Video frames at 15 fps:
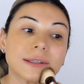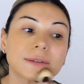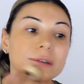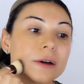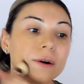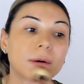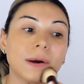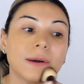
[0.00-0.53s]

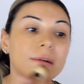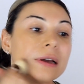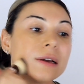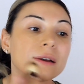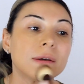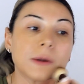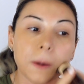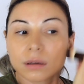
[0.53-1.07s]
So
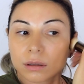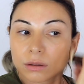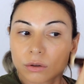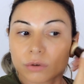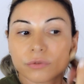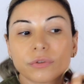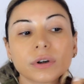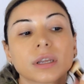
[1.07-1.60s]

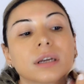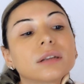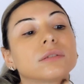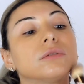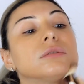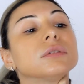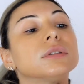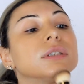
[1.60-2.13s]
don't forget
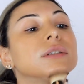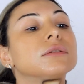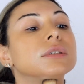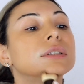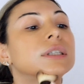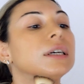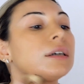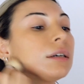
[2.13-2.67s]
going down
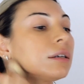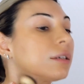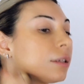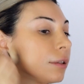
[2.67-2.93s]
the neck.